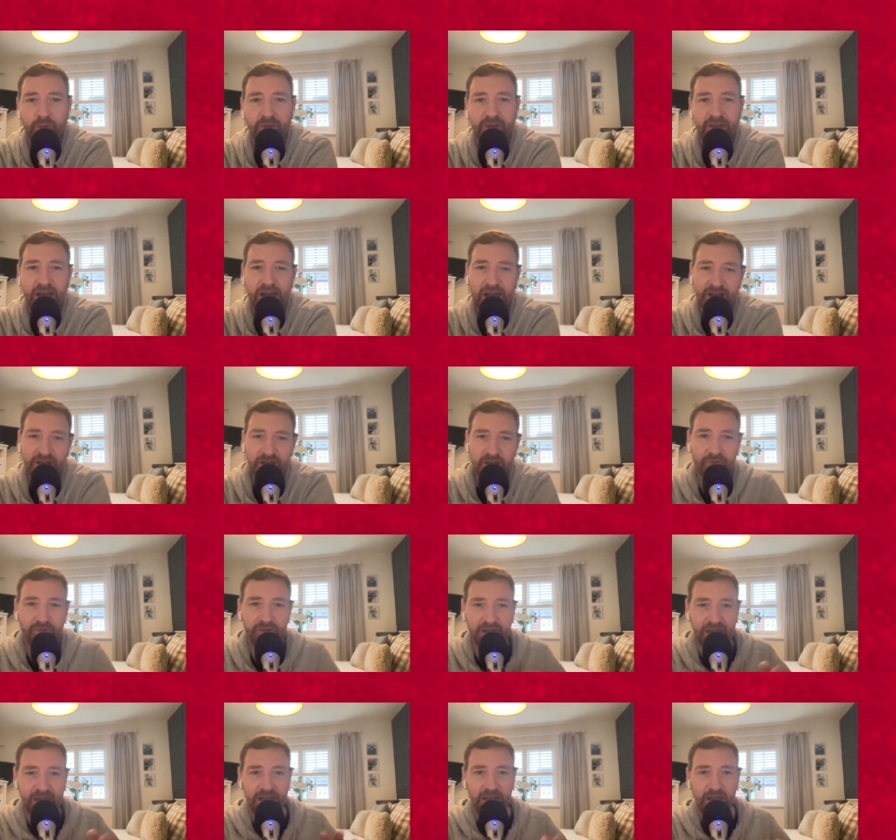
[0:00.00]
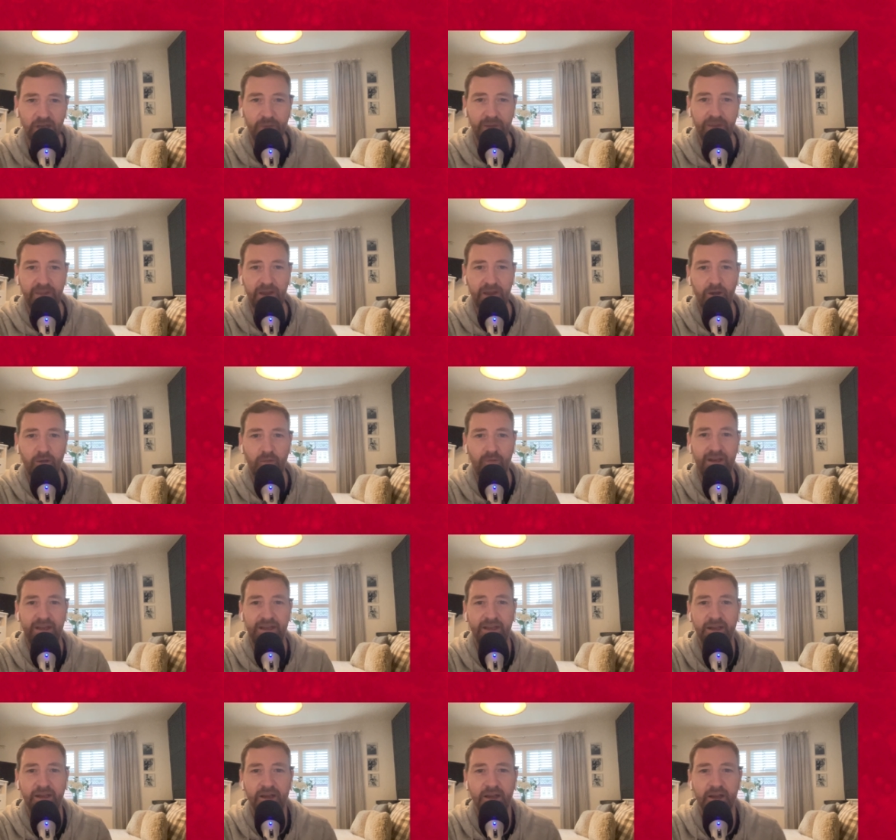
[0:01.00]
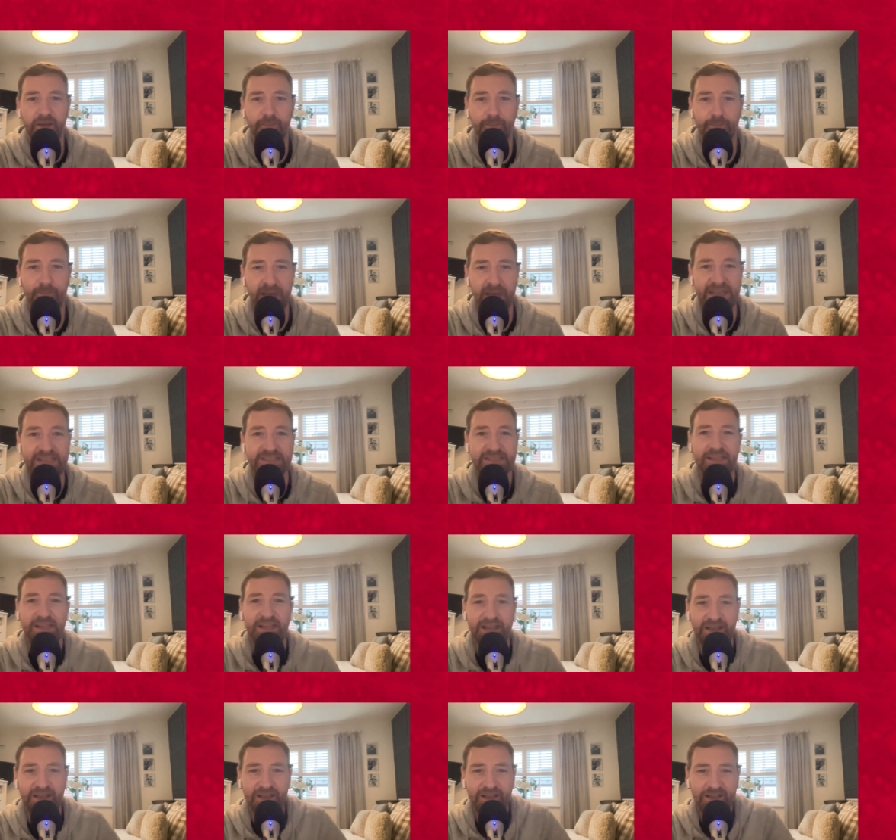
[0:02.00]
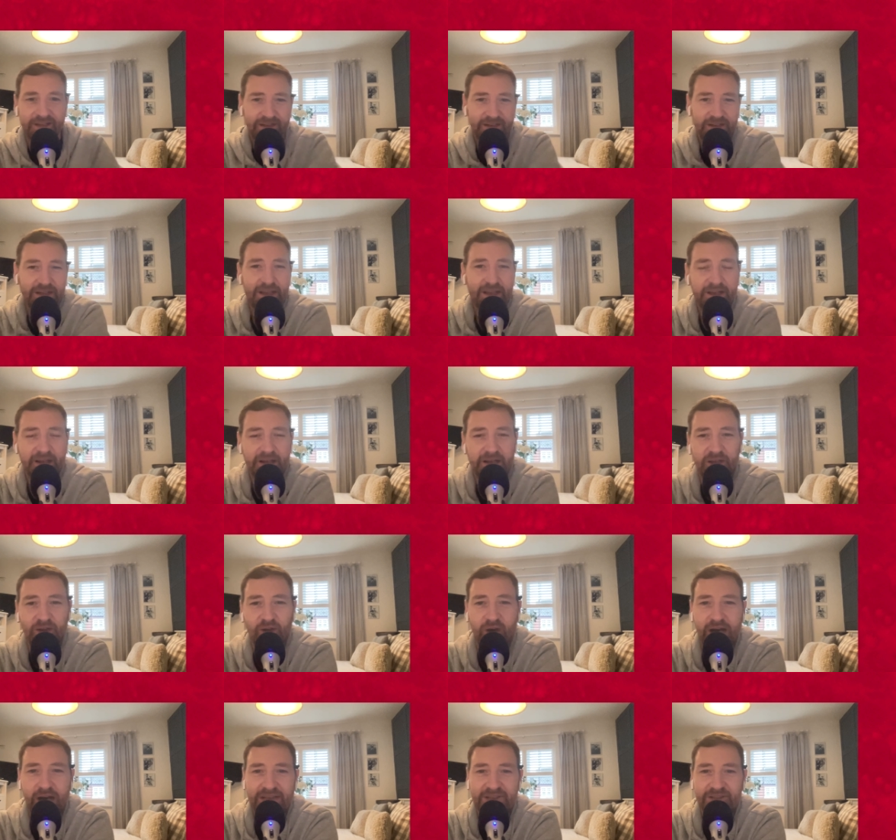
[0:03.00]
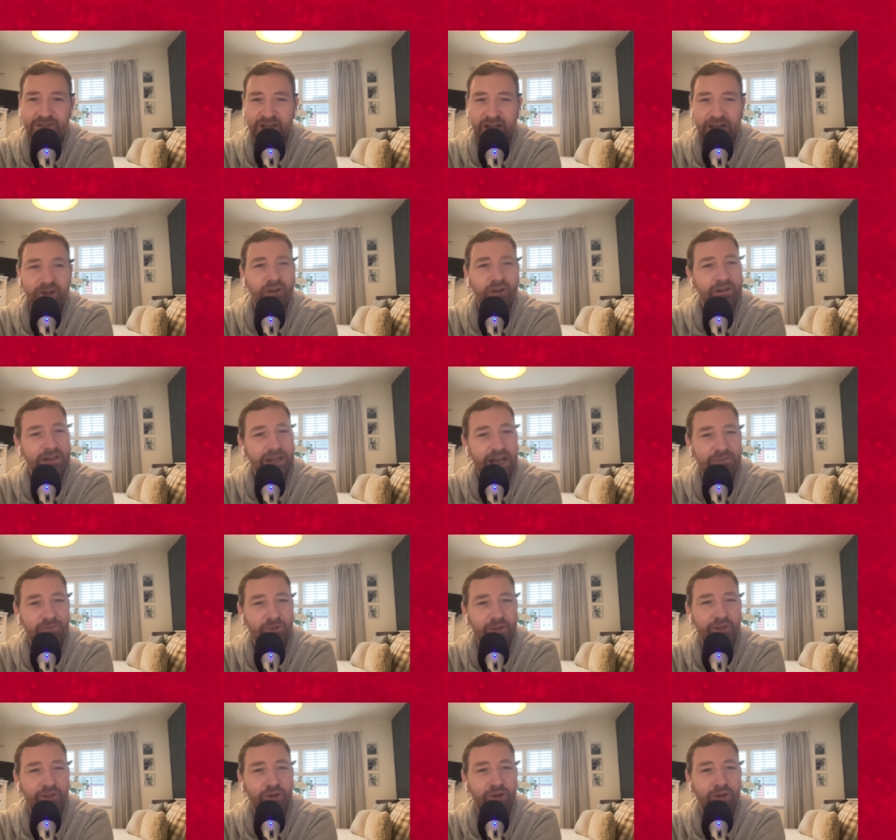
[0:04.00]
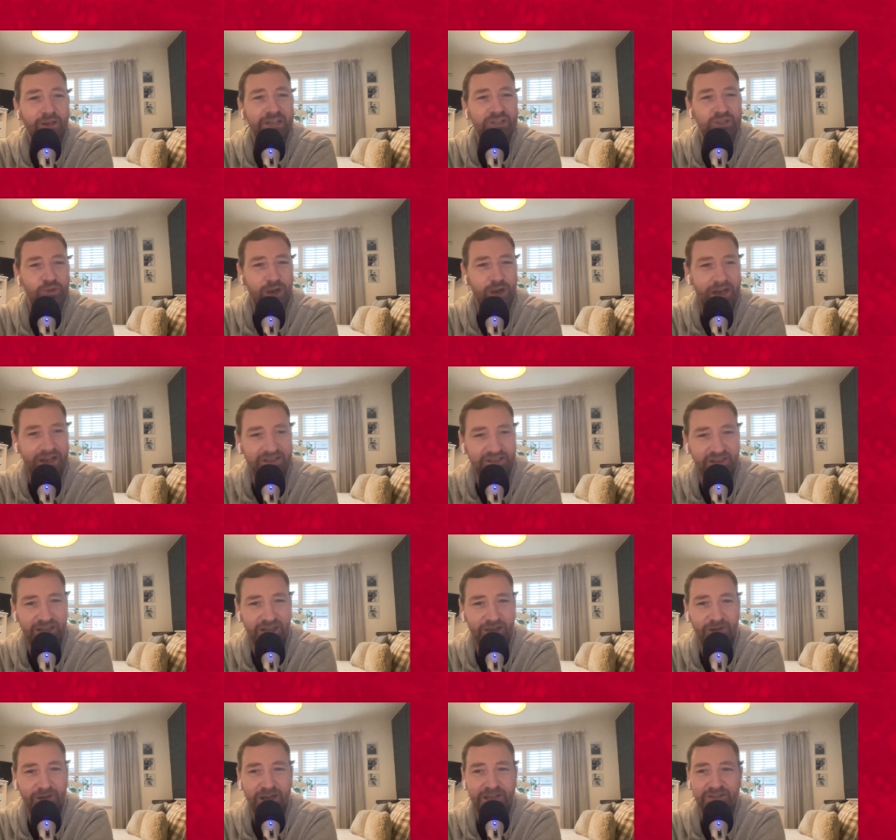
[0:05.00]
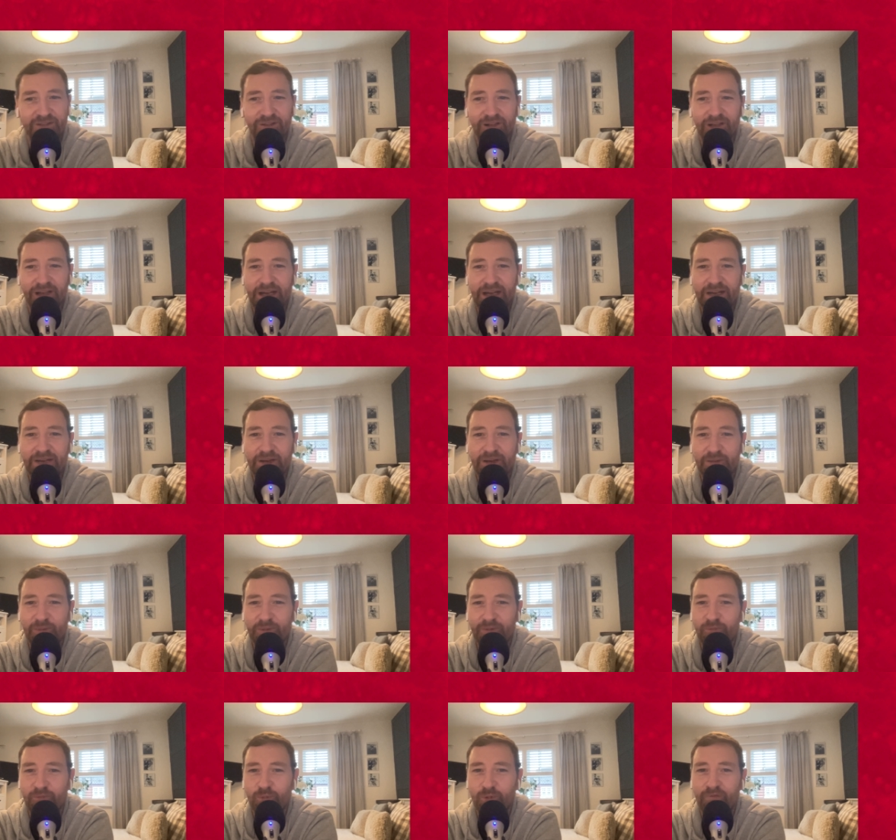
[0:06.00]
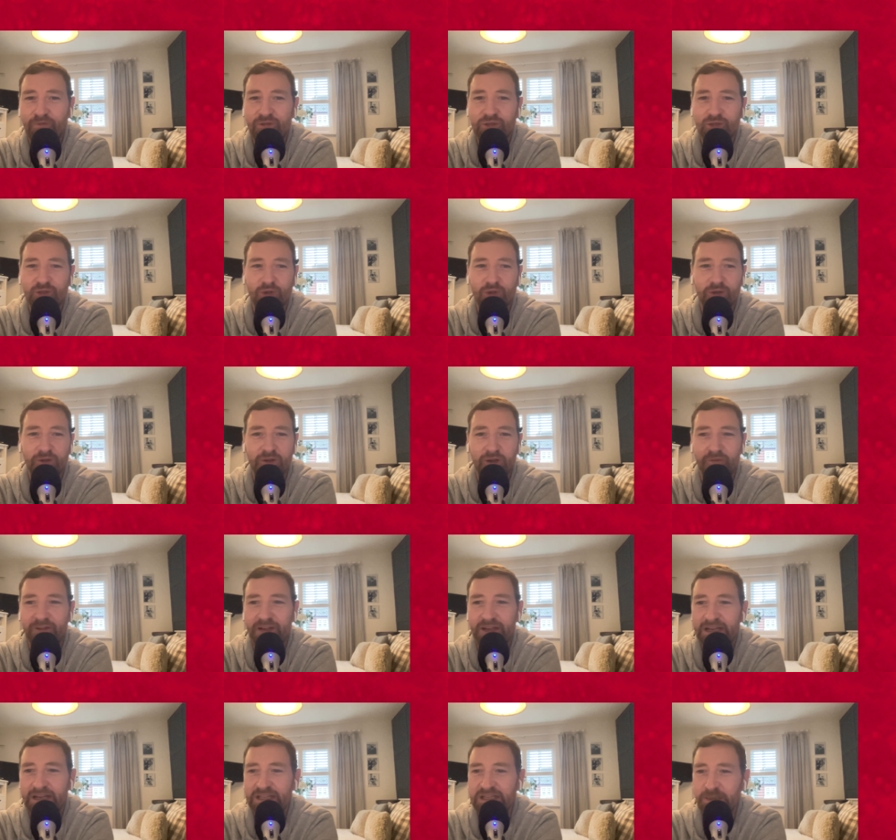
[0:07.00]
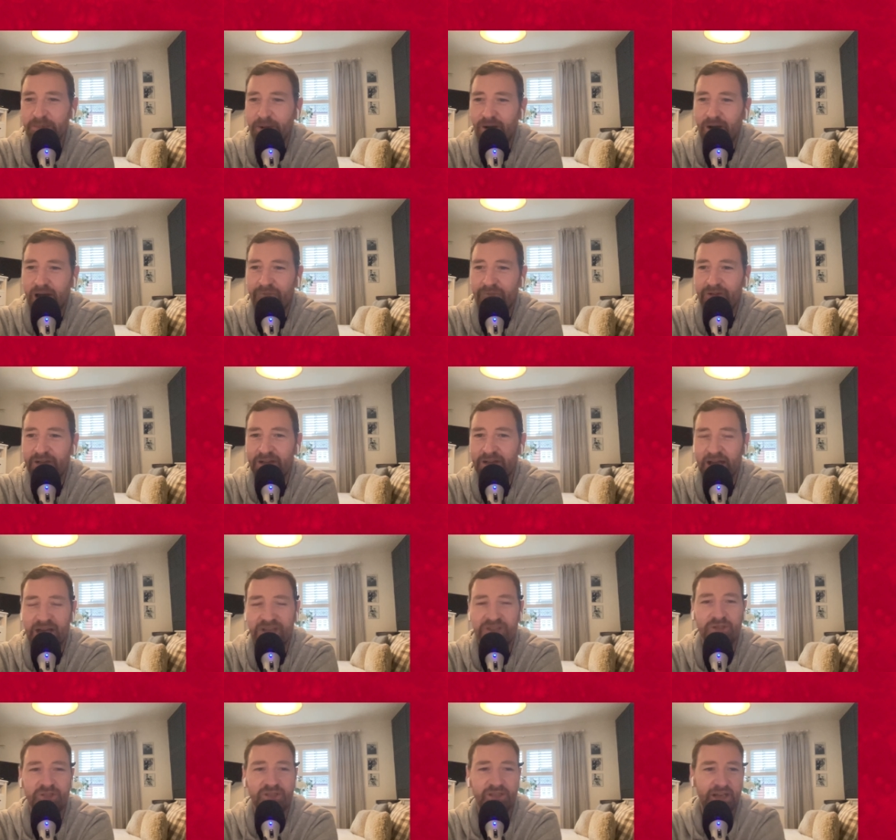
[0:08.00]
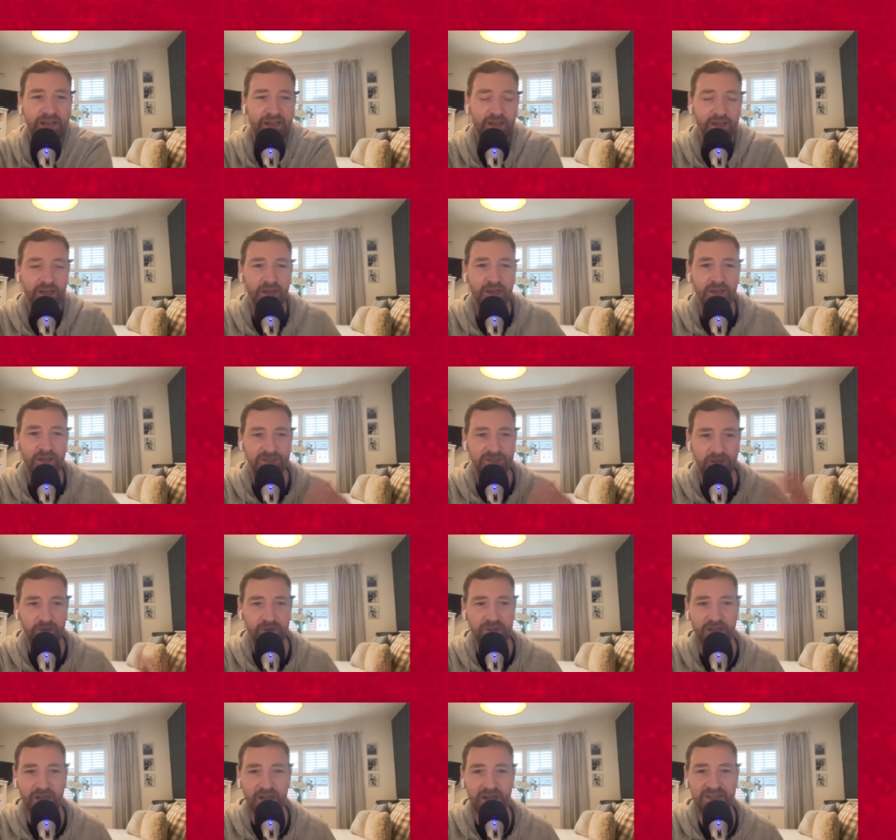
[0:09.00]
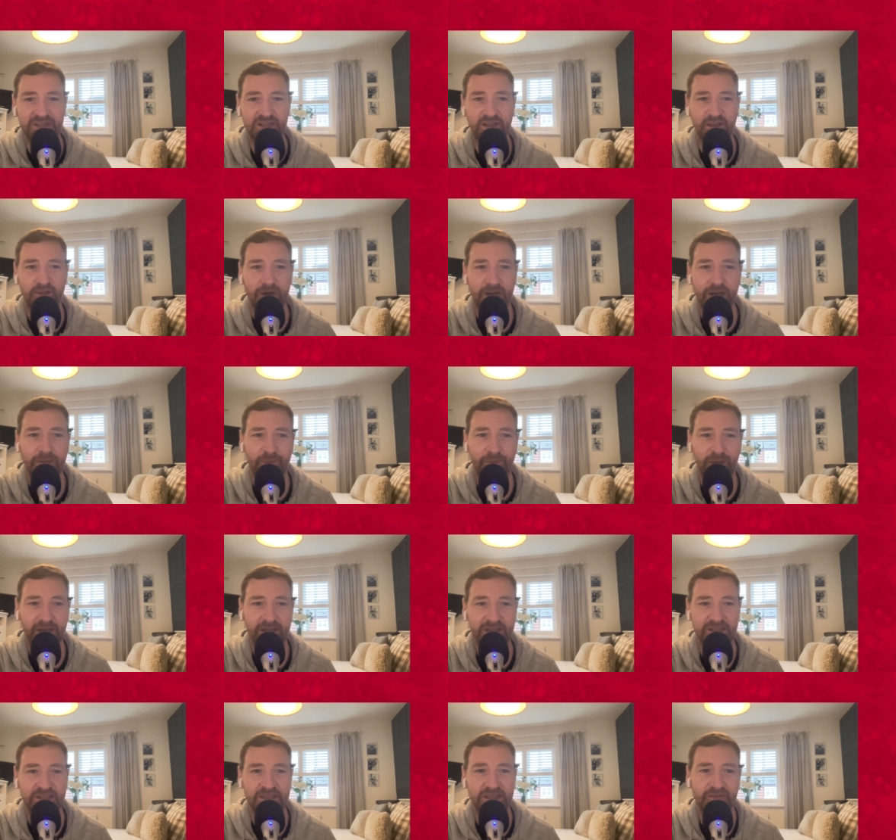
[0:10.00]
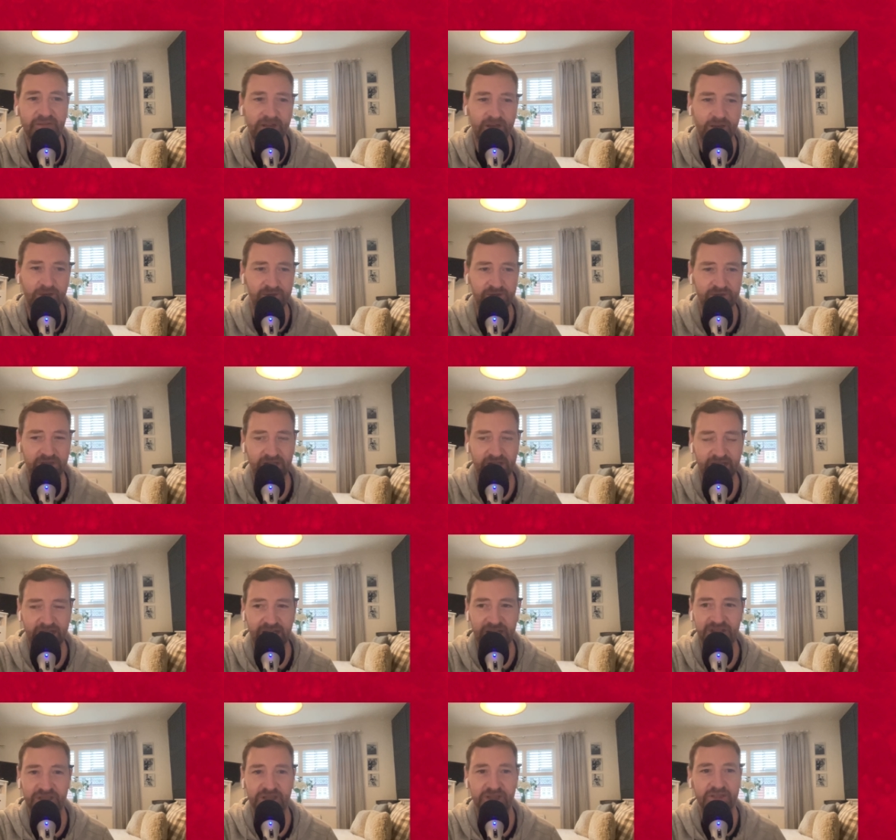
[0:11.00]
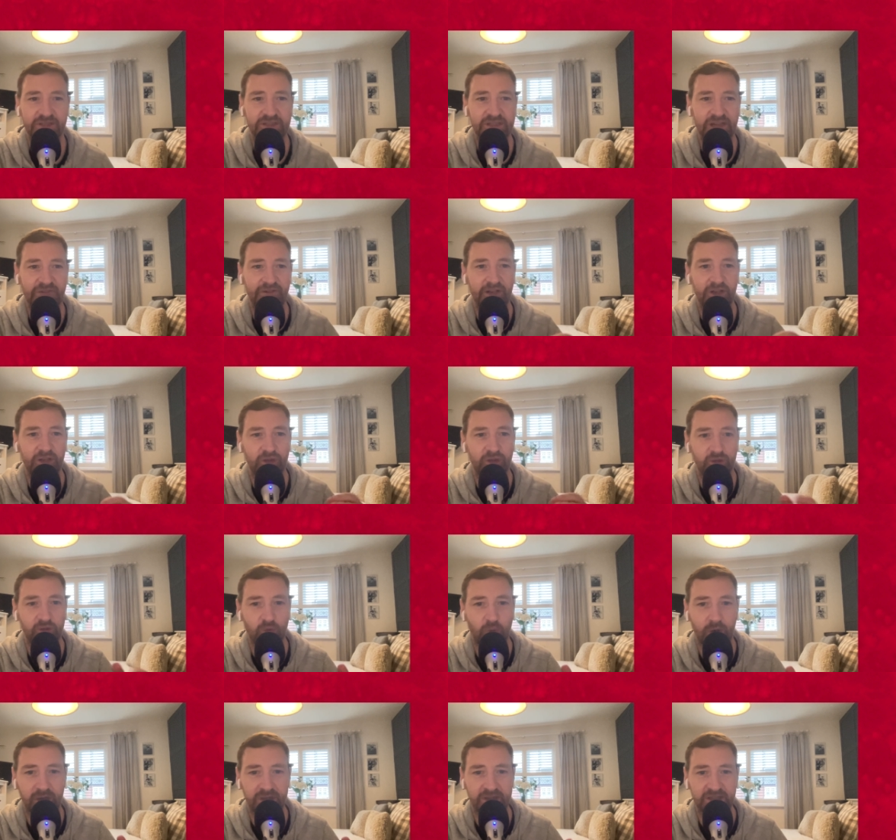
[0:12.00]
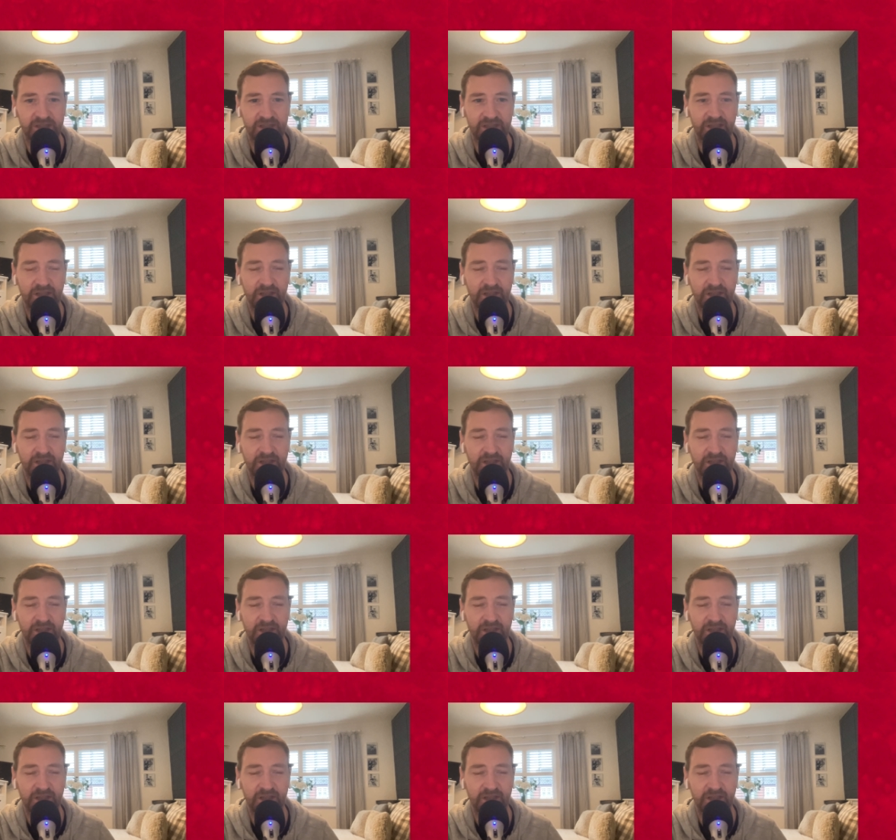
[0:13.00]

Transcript: kind of covered it a little bit there already. Baiting your ideal client, or I'd, I'd, rather call it attracting your ideal client. Uh, we've mm-hmm. we've sort of covered it. Is it about having, as you say, socializing in the right places, having those connections, having a good quality